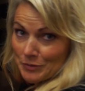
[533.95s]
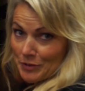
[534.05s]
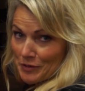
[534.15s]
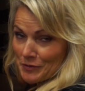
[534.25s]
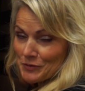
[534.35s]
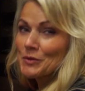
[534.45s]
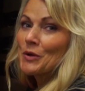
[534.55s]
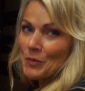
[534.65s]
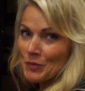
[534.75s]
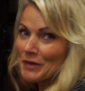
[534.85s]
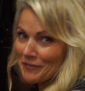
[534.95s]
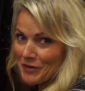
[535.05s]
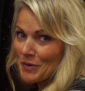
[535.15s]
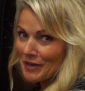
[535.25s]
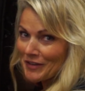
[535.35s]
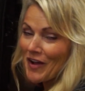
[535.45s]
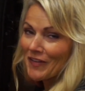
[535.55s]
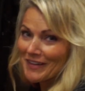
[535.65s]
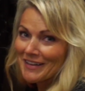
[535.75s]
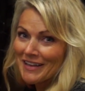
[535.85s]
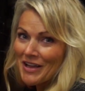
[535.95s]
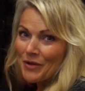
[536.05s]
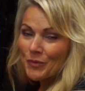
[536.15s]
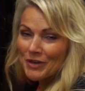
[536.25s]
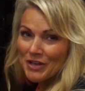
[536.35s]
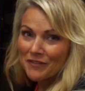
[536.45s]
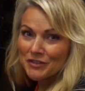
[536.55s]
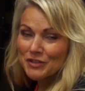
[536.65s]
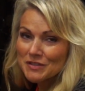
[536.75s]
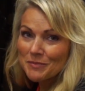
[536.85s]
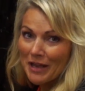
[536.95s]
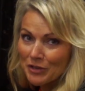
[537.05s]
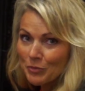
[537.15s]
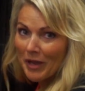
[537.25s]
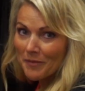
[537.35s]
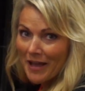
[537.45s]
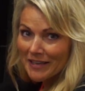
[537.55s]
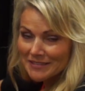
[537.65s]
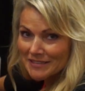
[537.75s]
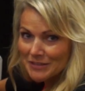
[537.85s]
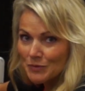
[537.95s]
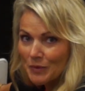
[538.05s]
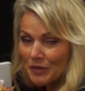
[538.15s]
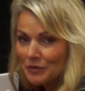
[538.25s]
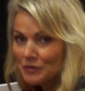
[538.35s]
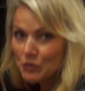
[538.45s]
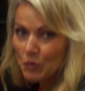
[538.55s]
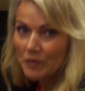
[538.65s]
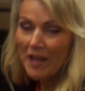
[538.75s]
sewer hose, whatever you want to call it. When you have to use a manual bypass, this is where you'll store